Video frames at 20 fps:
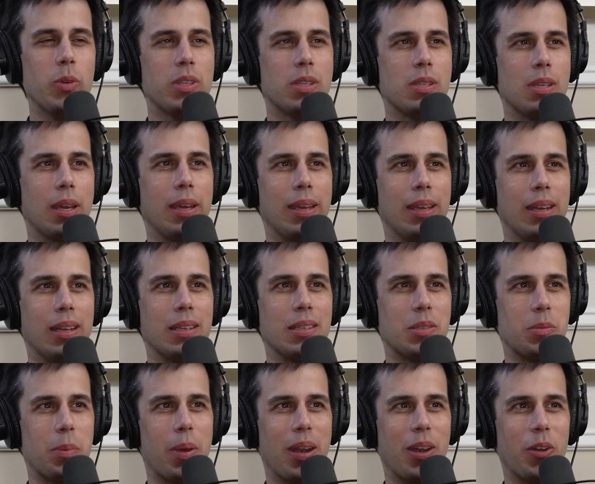would say it
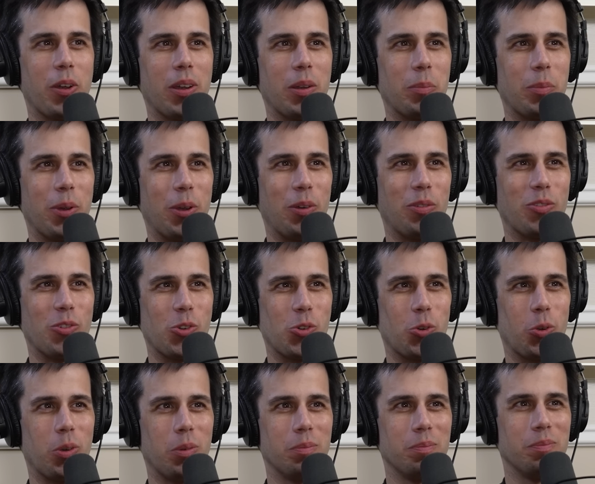is better on a pair for
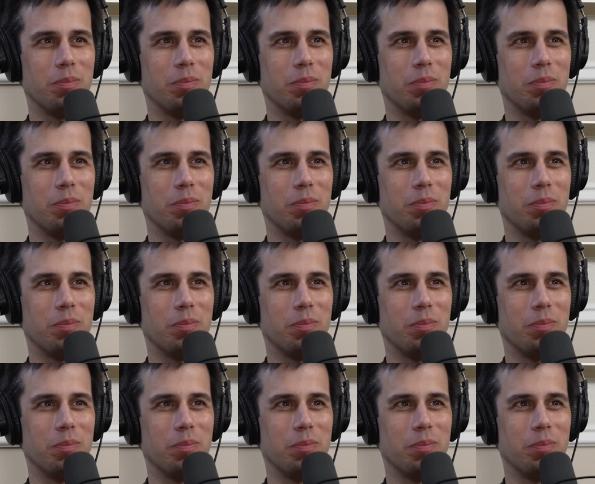sure.